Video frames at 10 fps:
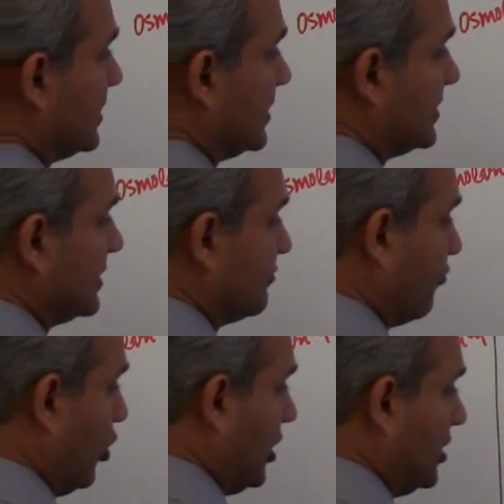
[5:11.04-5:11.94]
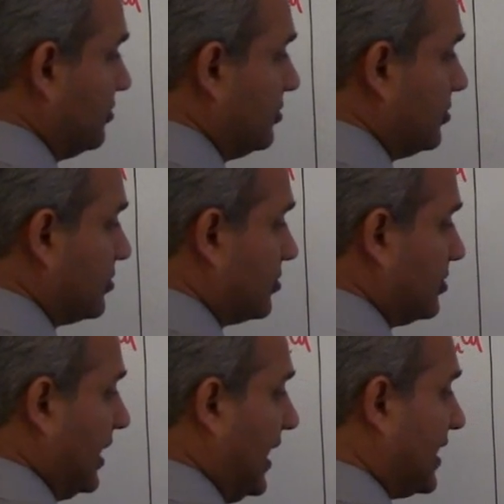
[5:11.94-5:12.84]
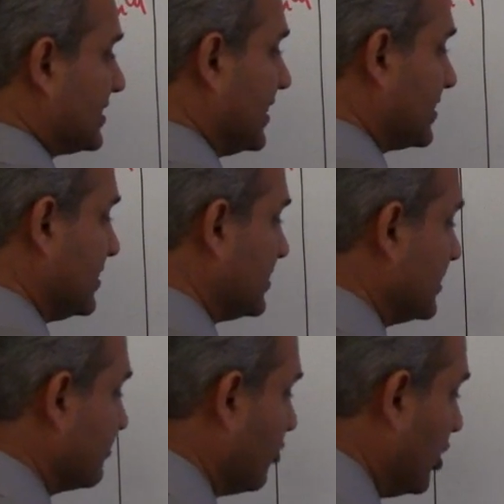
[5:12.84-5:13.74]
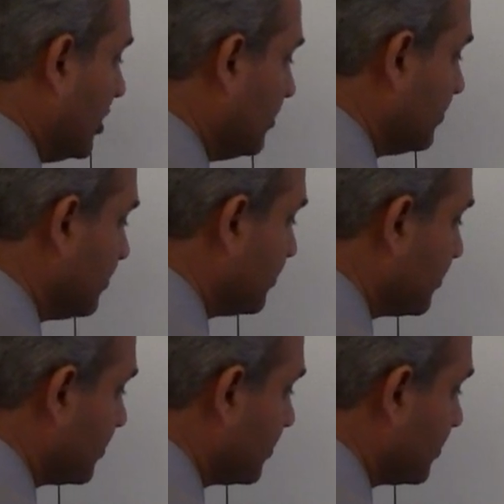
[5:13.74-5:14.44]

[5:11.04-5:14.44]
This is volume, x axis is volume,